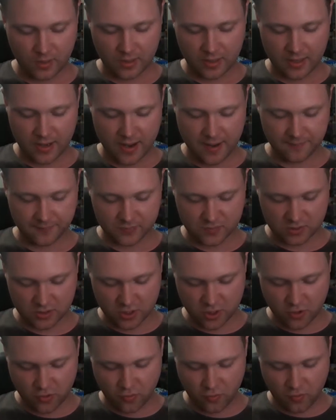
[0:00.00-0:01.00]
Do
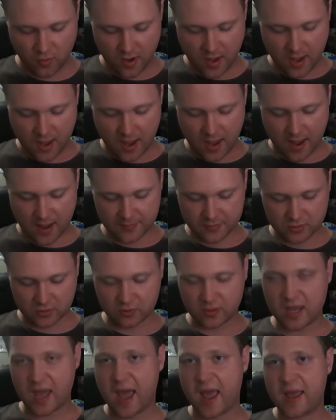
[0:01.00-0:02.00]
you
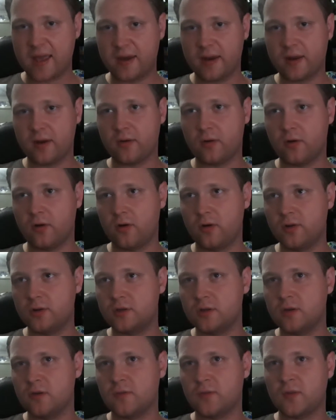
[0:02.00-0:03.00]
absolutely hate it, or
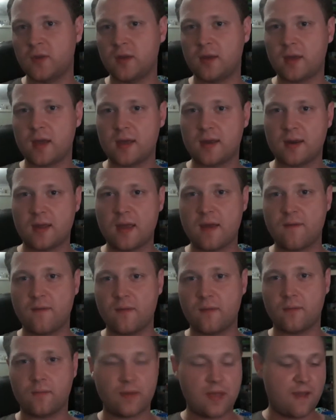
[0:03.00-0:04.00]
do you think
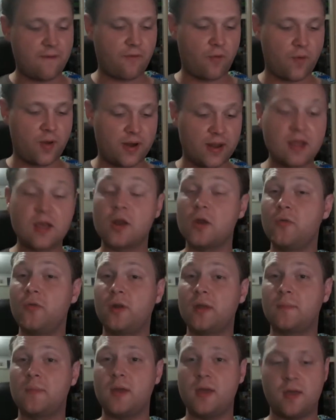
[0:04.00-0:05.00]
everyone,
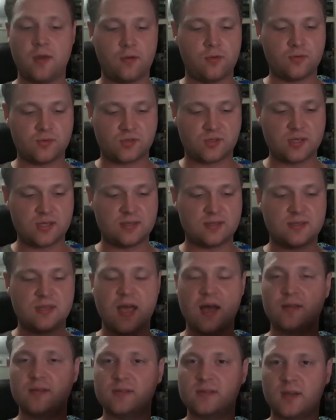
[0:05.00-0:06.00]
including me, who sees
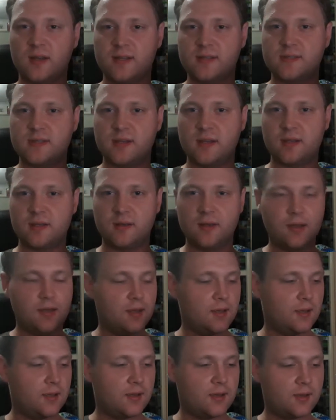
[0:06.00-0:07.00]
downsides in it,
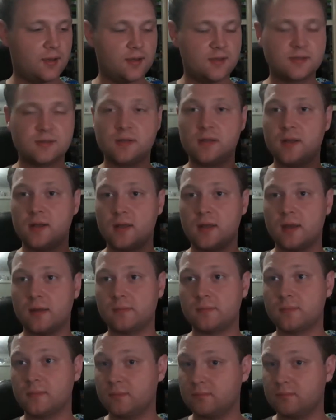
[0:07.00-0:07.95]
is an idiot?